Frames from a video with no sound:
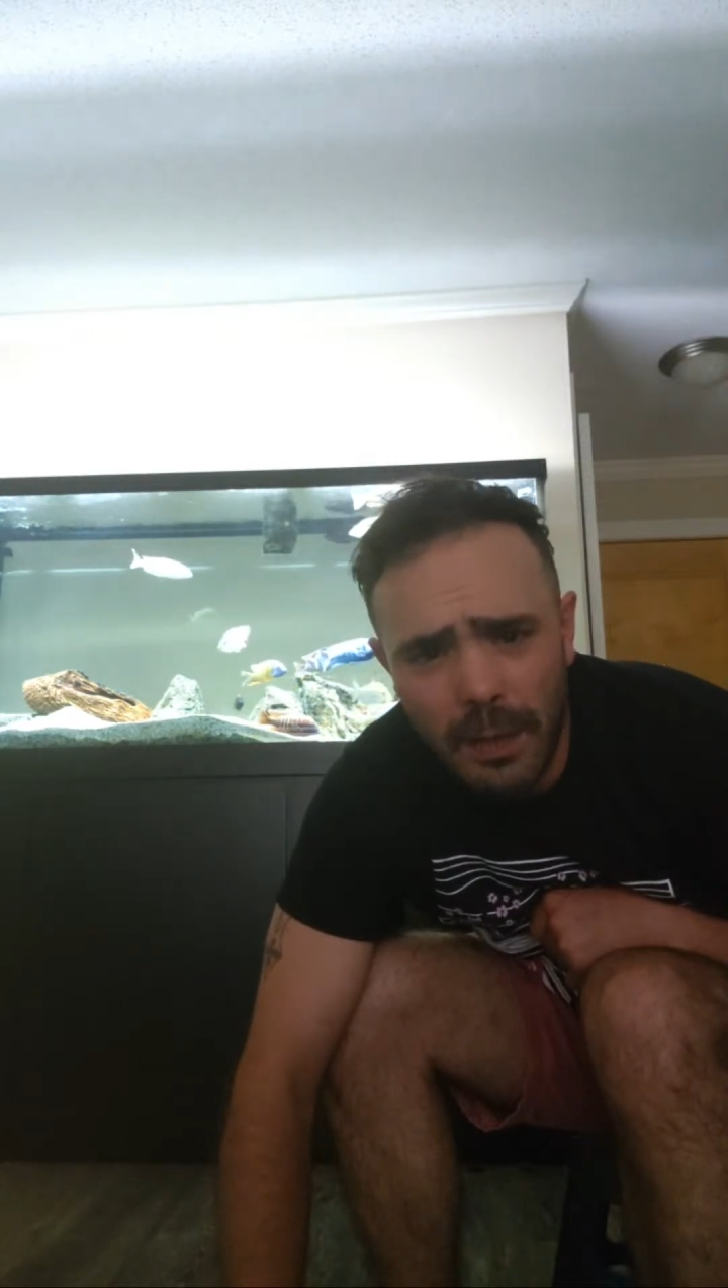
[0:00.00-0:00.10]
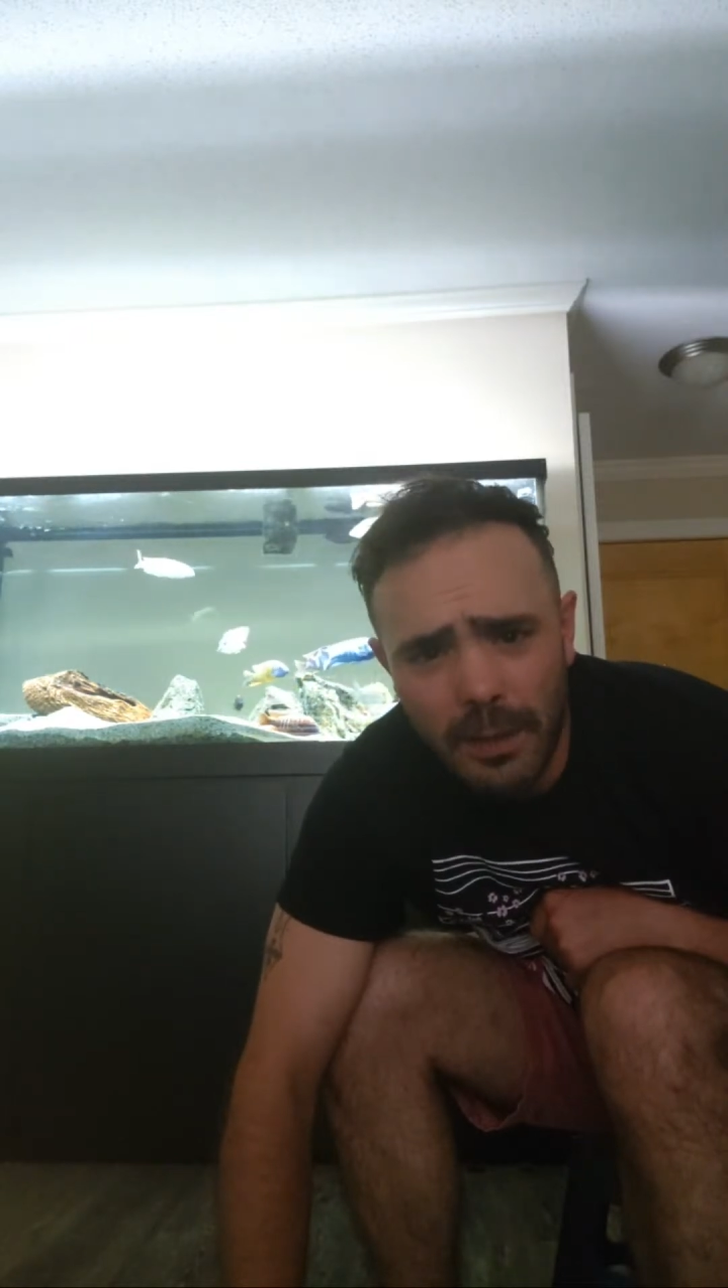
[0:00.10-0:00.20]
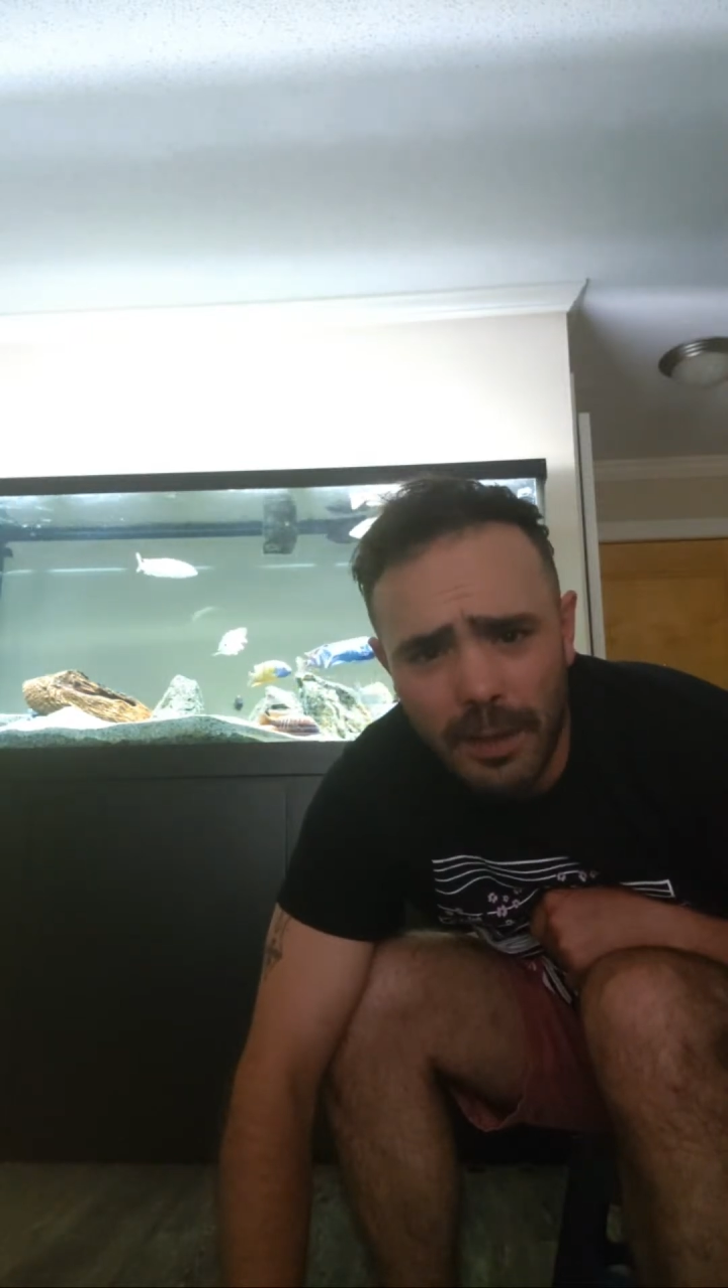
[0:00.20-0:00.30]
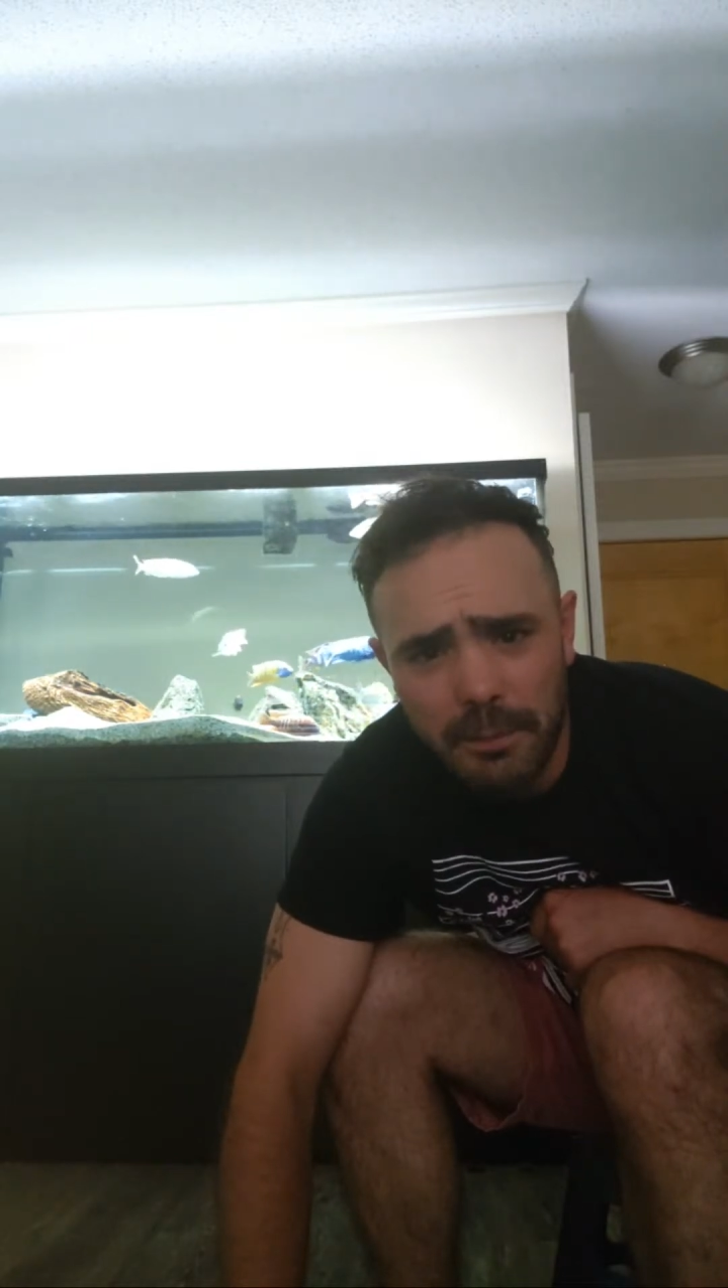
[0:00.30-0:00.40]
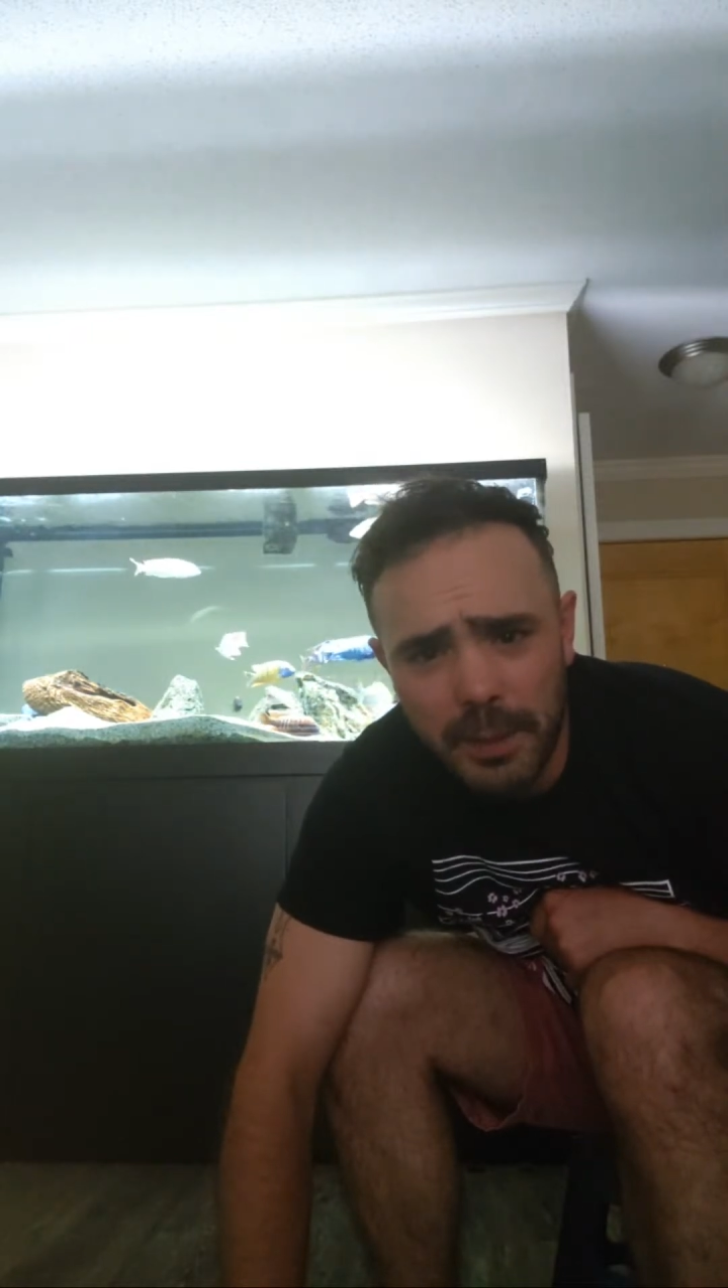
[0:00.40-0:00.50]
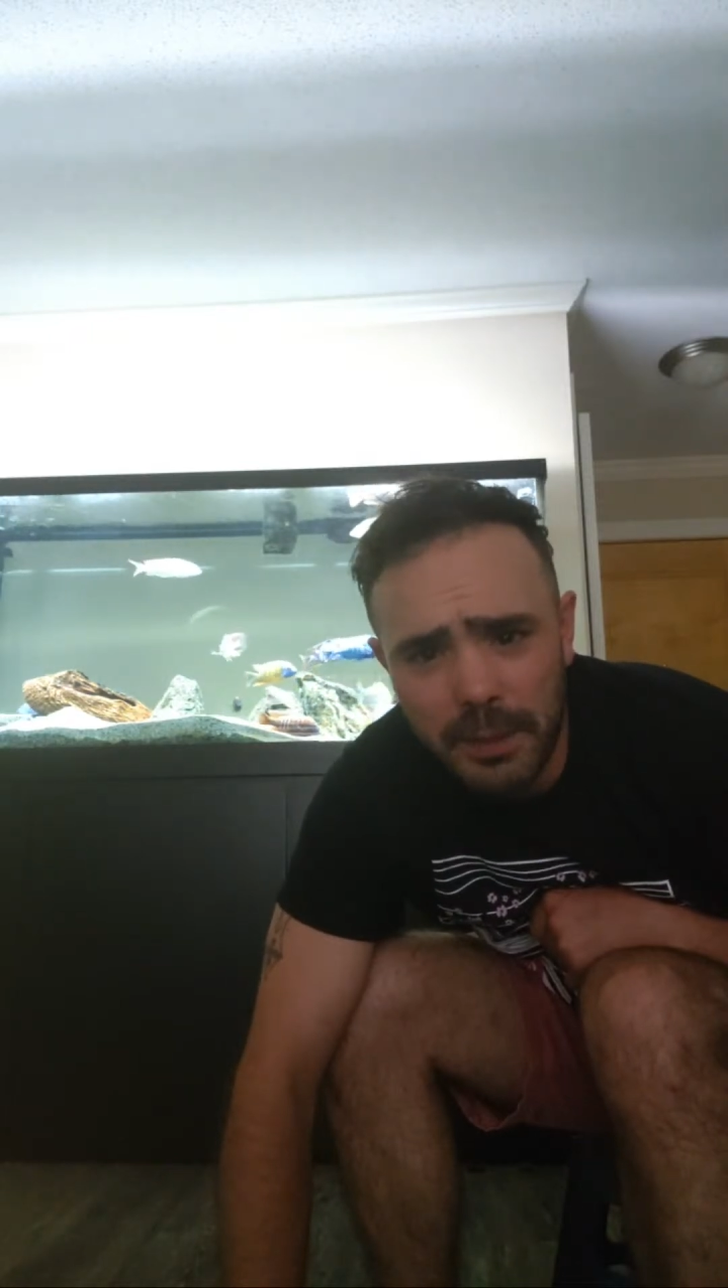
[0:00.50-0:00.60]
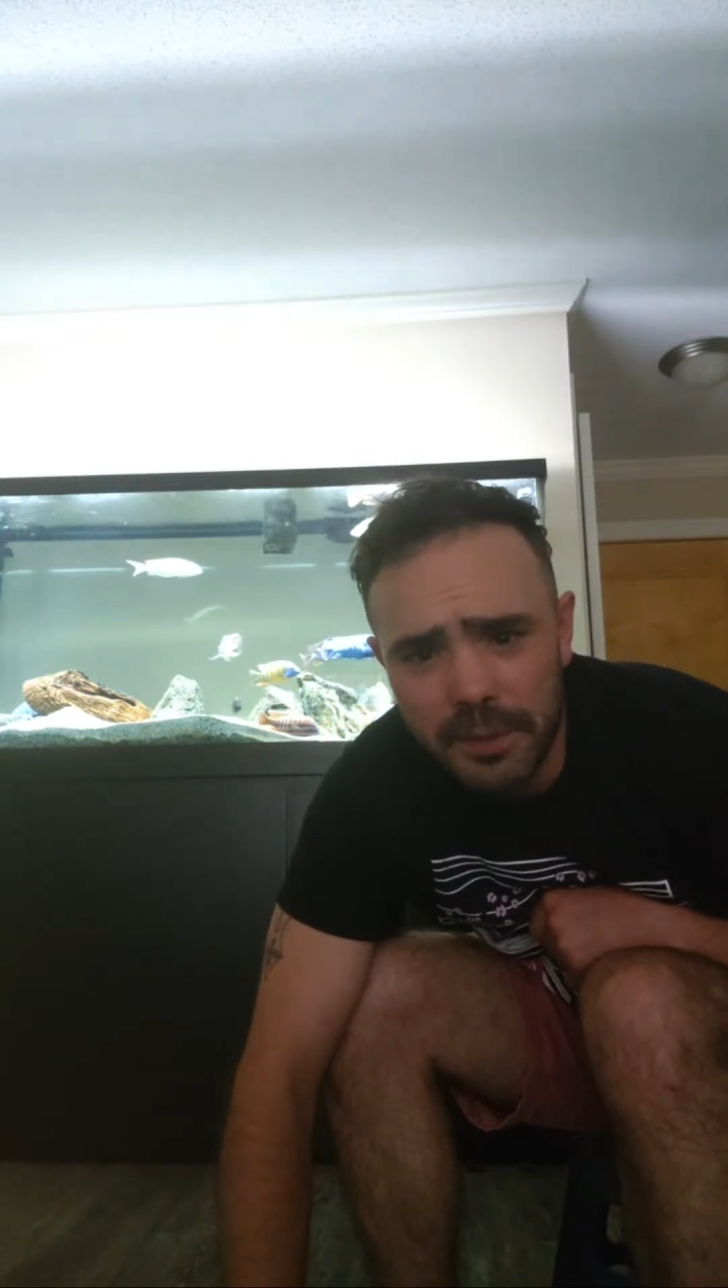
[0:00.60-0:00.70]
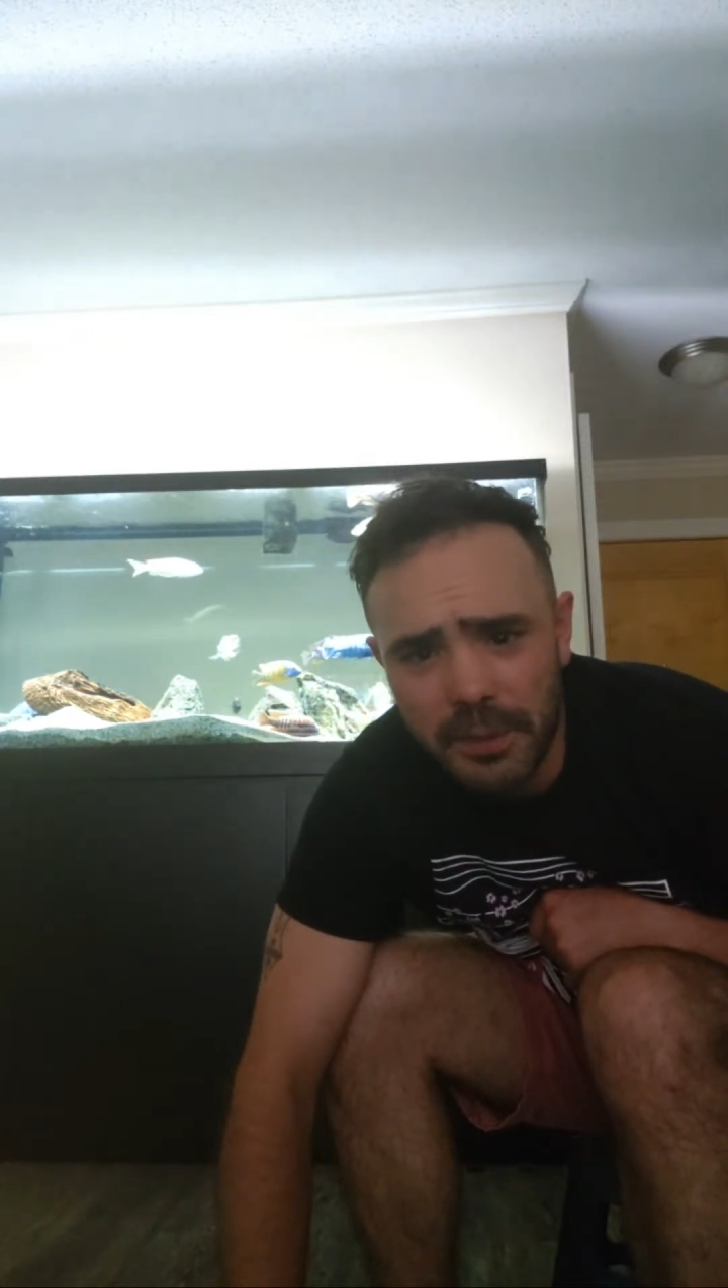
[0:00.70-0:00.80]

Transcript: live bearers